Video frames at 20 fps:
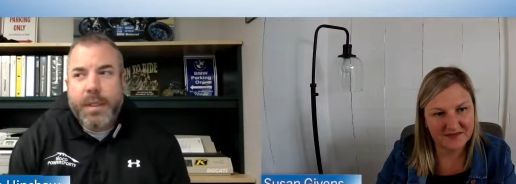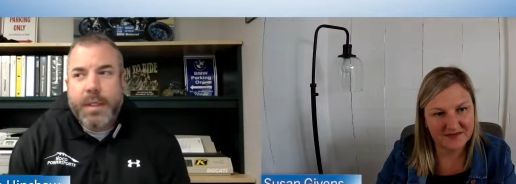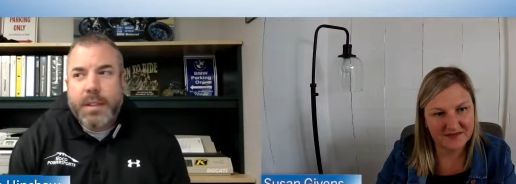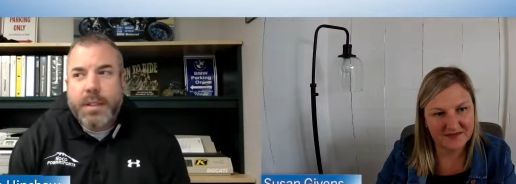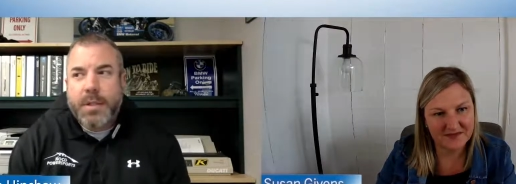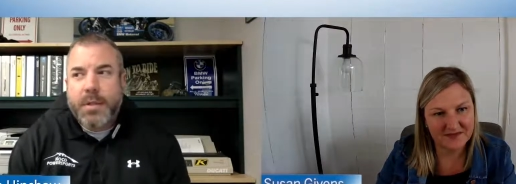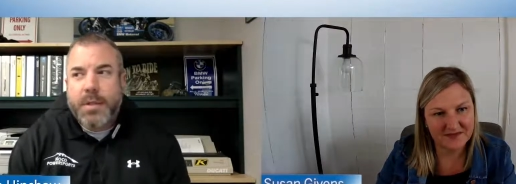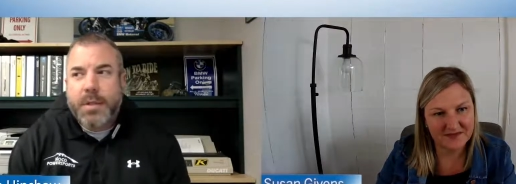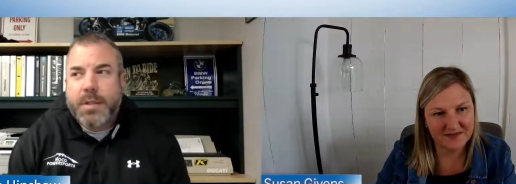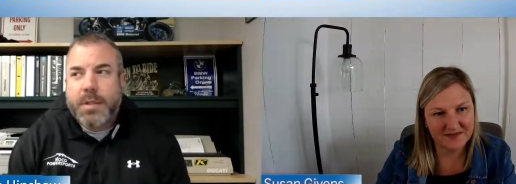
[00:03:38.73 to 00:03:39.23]

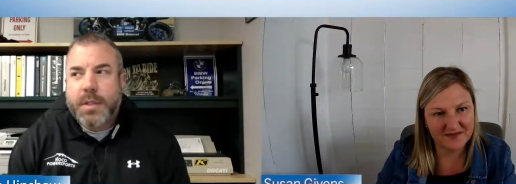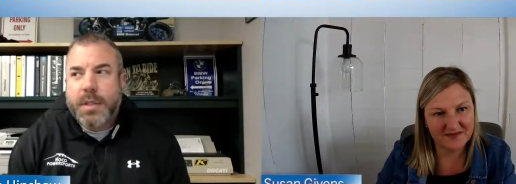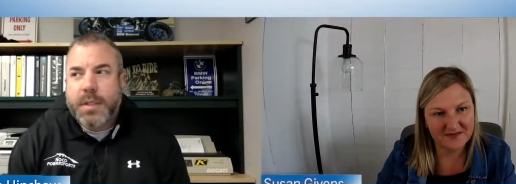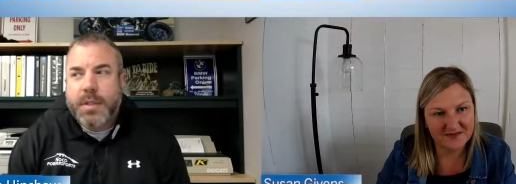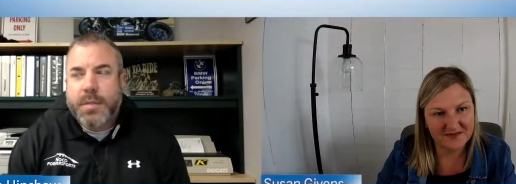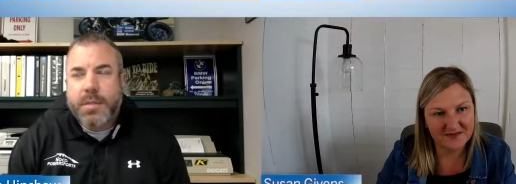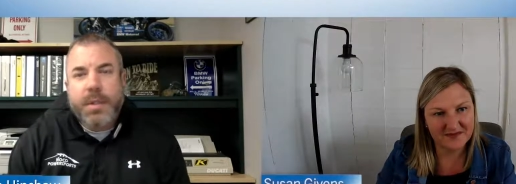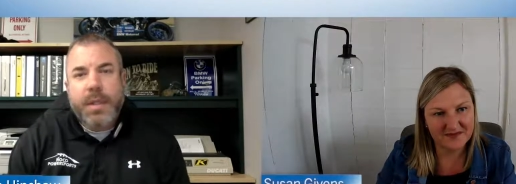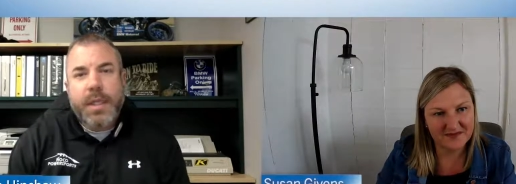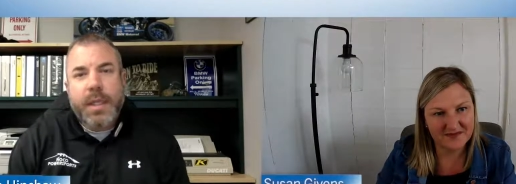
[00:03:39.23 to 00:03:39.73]
Speaker 1: so it's
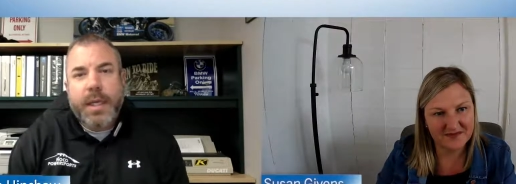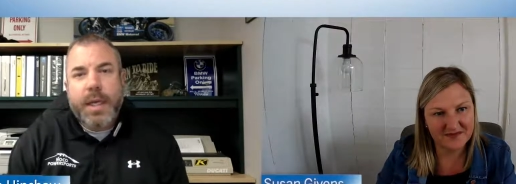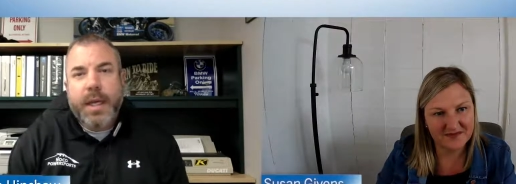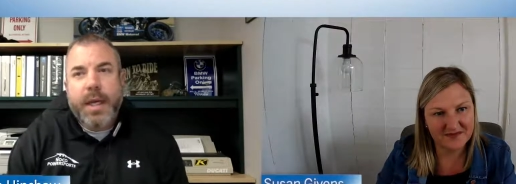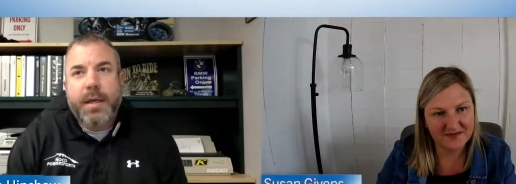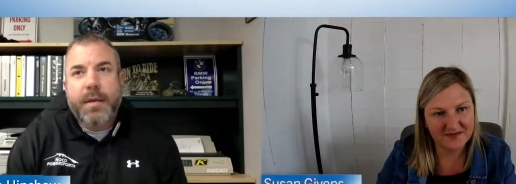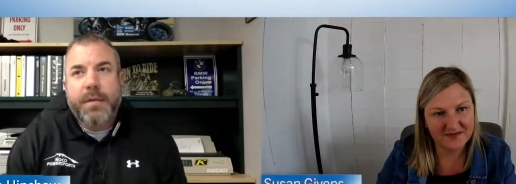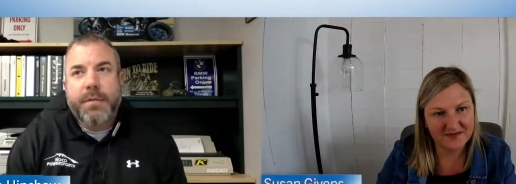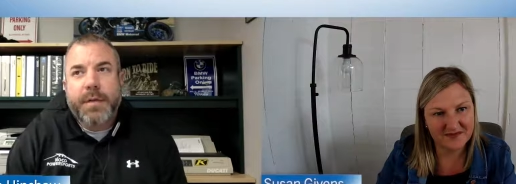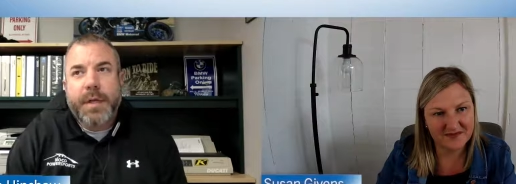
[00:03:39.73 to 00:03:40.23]
it's really
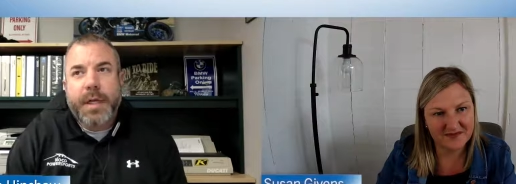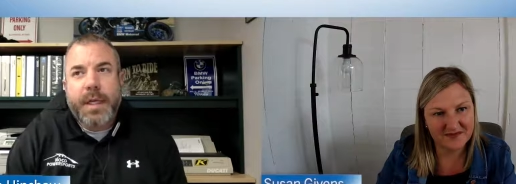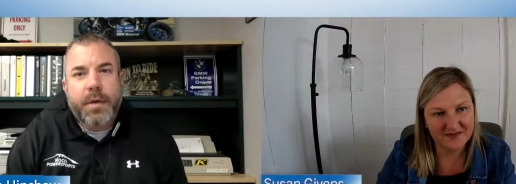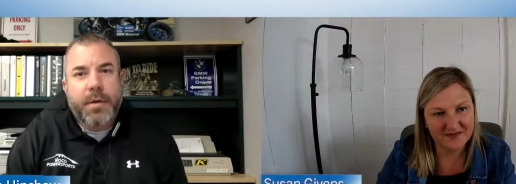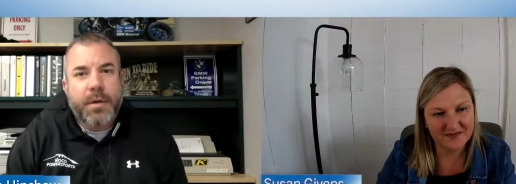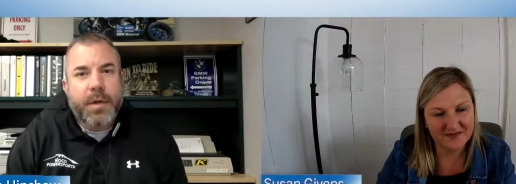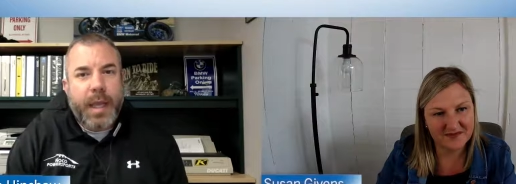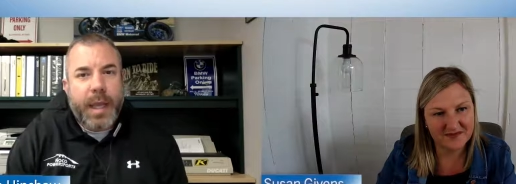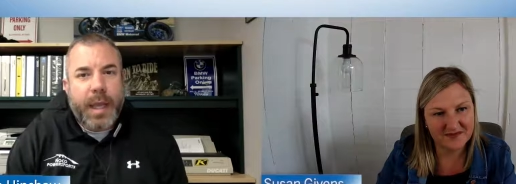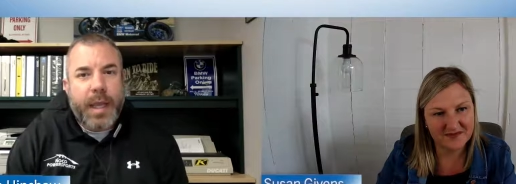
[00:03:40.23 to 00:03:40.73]
kind of an
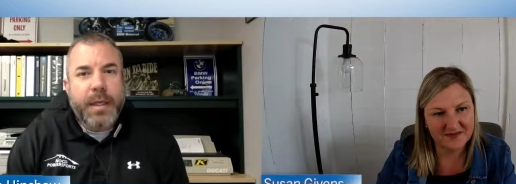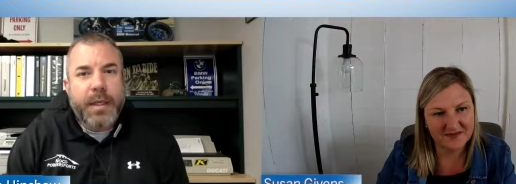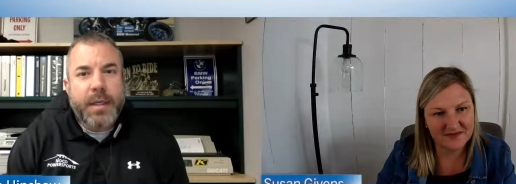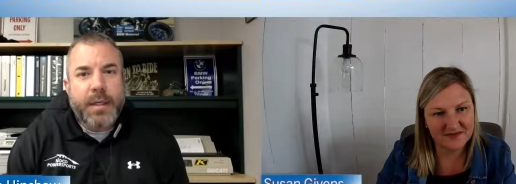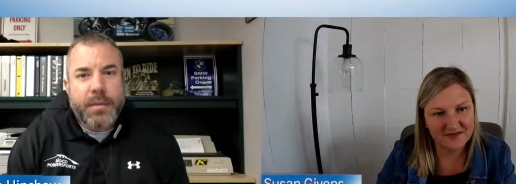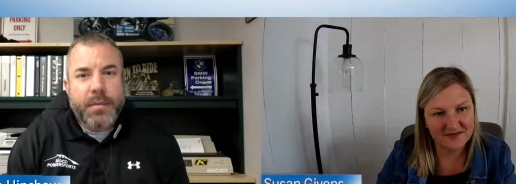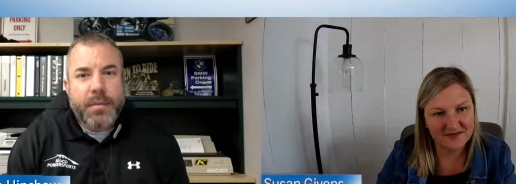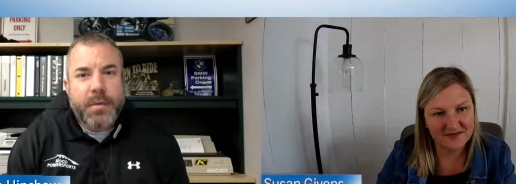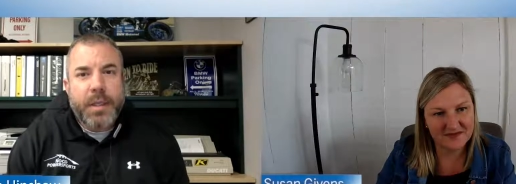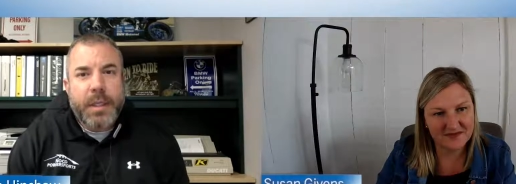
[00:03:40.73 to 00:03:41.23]
organic
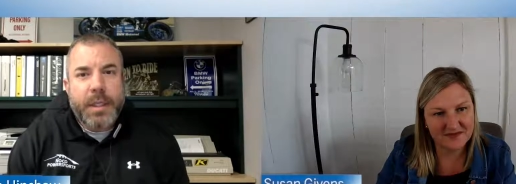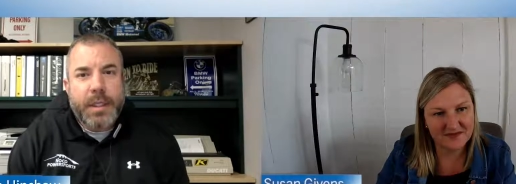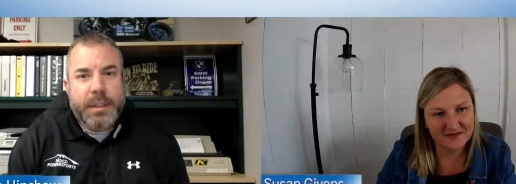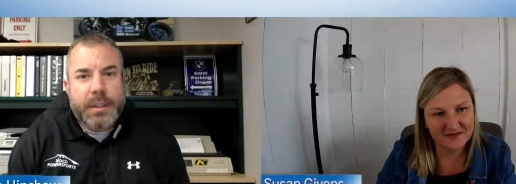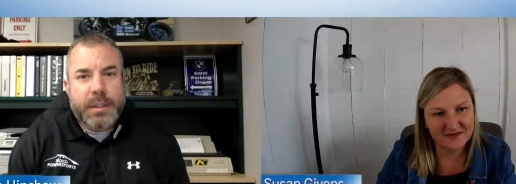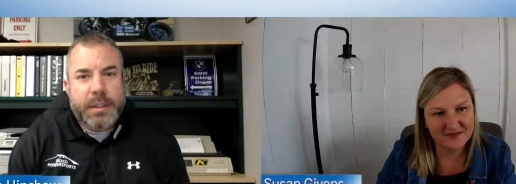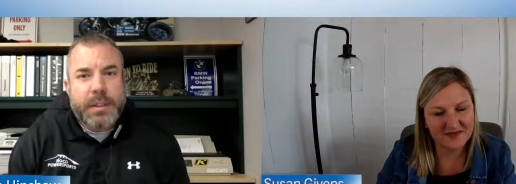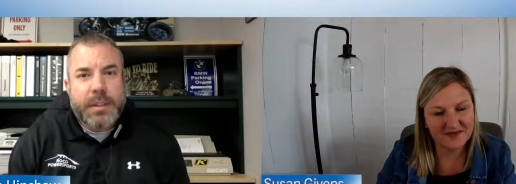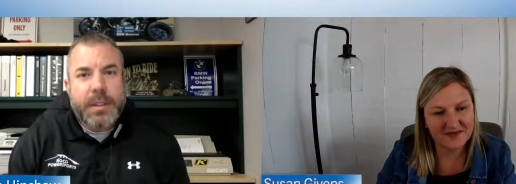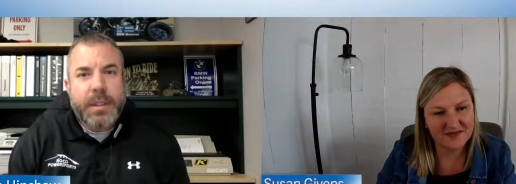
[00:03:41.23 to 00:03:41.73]

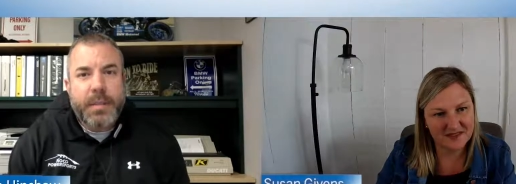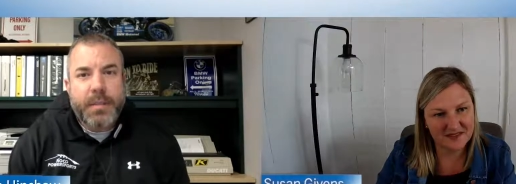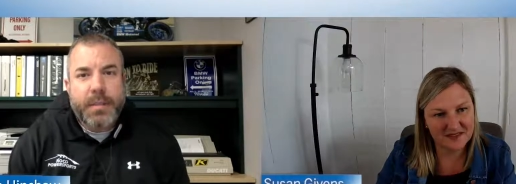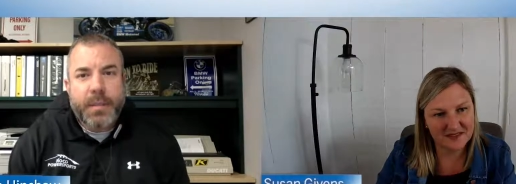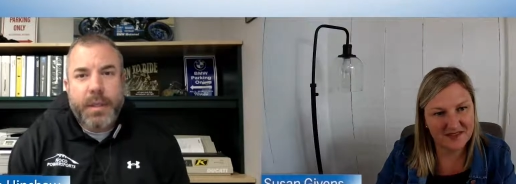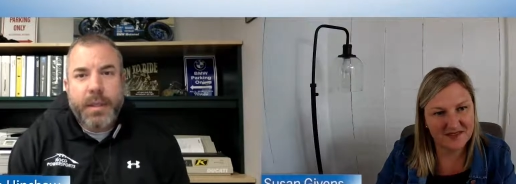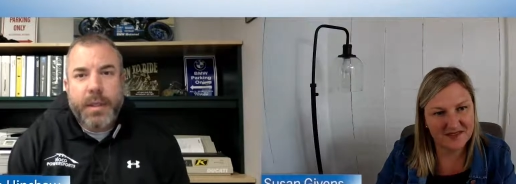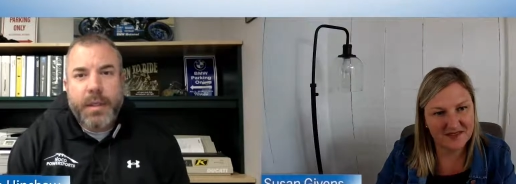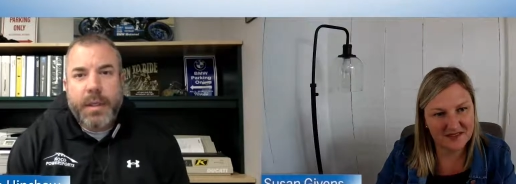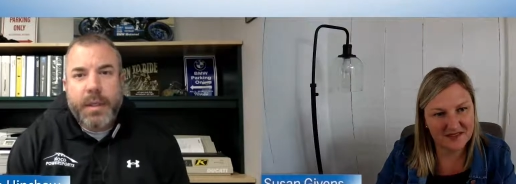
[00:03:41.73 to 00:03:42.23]
relationship
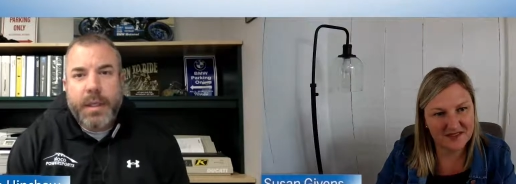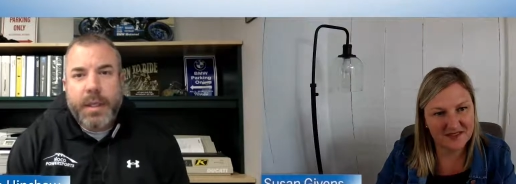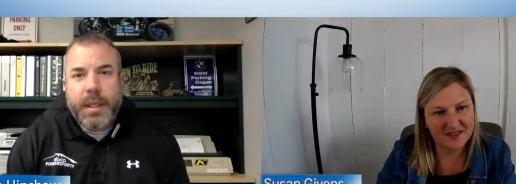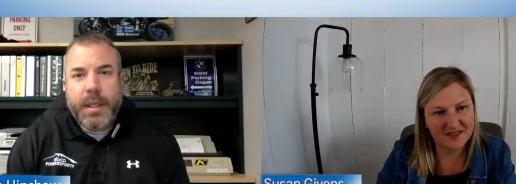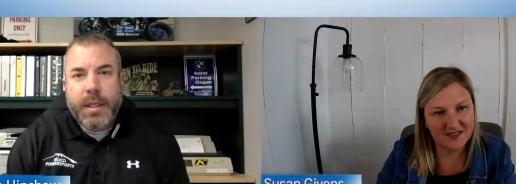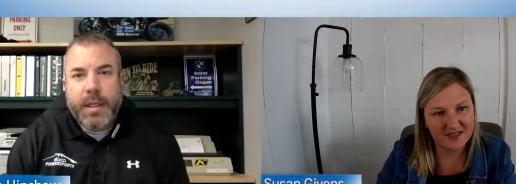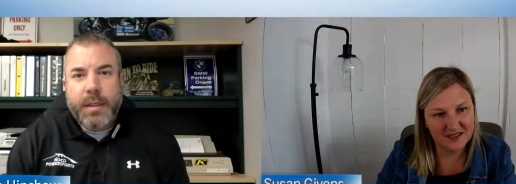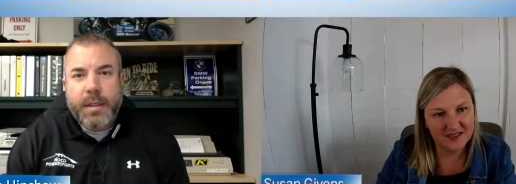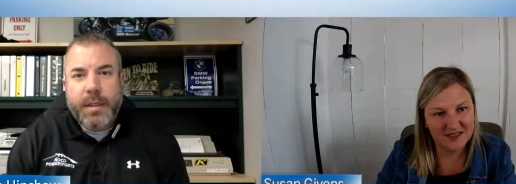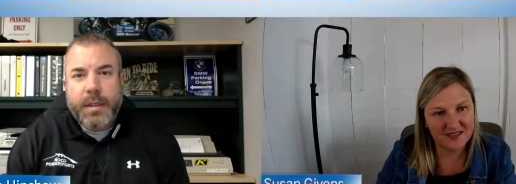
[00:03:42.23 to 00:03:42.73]

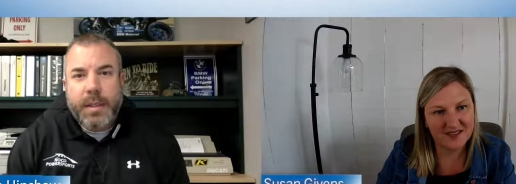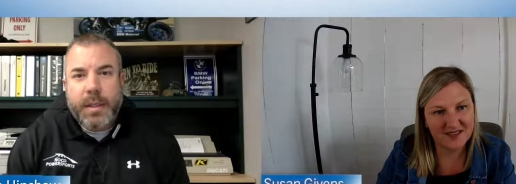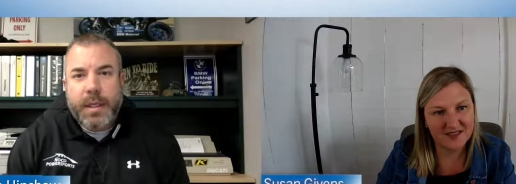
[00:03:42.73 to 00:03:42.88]
and mm-hmm.